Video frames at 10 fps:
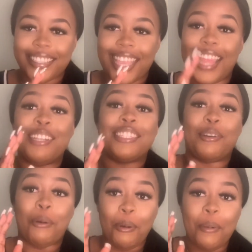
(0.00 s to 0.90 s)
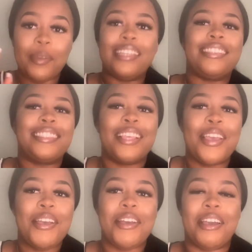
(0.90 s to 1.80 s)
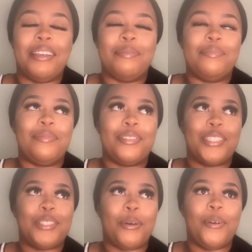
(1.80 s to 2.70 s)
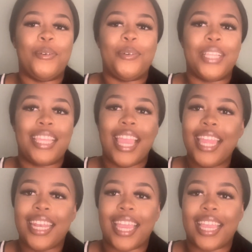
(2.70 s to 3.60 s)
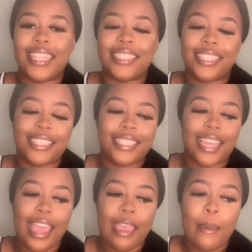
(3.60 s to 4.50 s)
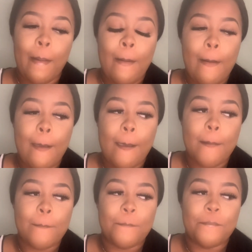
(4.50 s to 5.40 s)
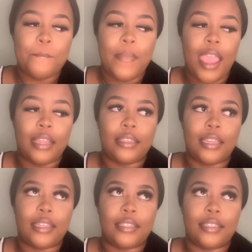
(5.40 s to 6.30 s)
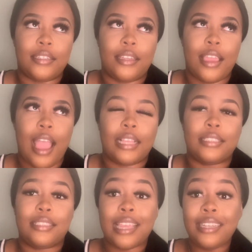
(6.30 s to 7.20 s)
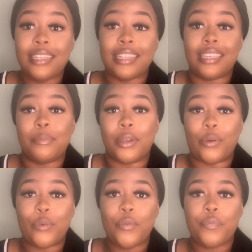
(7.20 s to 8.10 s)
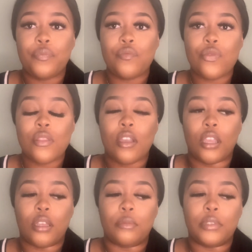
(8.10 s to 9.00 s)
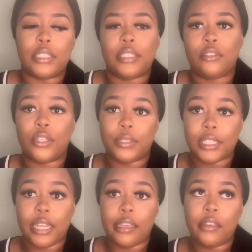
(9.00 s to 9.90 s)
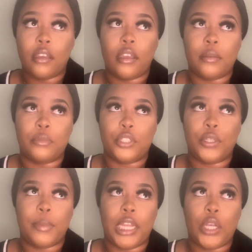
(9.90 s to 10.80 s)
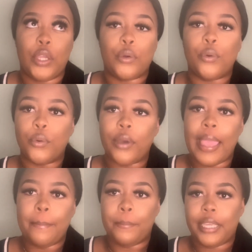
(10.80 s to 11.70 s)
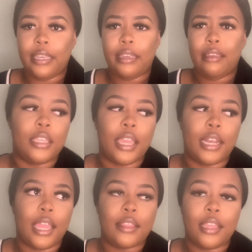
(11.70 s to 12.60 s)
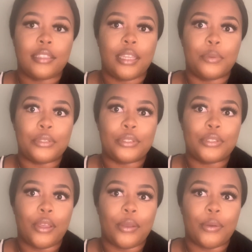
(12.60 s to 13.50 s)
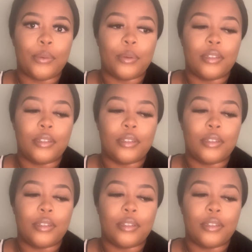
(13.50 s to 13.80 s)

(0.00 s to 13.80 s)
I looked a hot mess. So yeah, like, I did that. And then I sent an email today to my local MP. Yeah, like, that day was so,